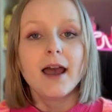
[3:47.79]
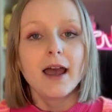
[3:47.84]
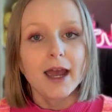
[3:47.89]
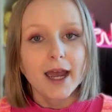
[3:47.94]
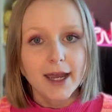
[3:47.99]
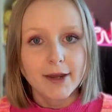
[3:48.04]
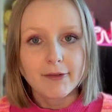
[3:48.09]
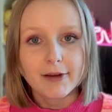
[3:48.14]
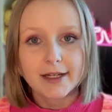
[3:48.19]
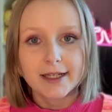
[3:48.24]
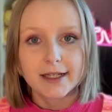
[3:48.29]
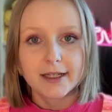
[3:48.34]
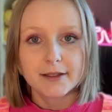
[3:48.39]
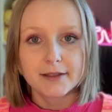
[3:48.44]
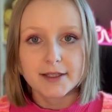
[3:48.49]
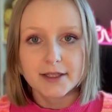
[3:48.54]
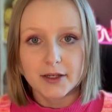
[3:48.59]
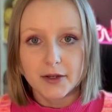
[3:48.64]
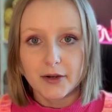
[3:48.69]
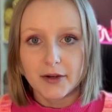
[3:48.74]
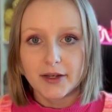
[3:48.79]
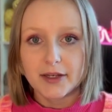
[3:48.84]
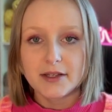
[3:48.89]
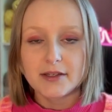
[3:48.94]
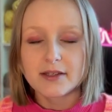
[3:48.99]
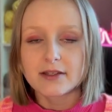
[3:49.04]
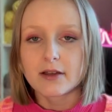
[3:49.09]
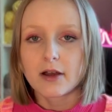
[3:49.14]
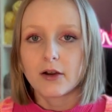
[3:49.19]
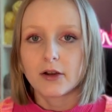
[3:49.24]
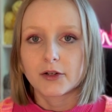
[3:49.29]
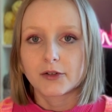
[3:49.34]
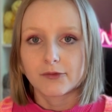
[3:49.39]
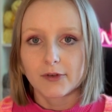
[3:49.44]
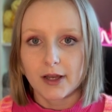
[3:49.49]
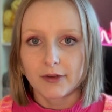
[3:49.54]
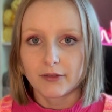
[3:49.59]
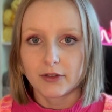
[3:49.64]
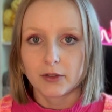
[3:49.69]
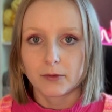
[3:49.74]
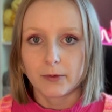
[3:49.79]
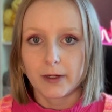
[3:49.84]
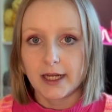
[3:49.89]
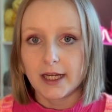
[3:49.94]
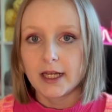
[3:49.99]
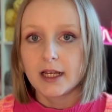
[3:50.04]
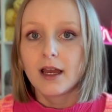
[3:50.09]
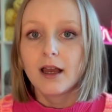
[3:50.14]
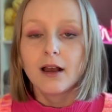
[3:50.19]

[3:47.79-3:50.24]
Aradia Toys on Ravelry.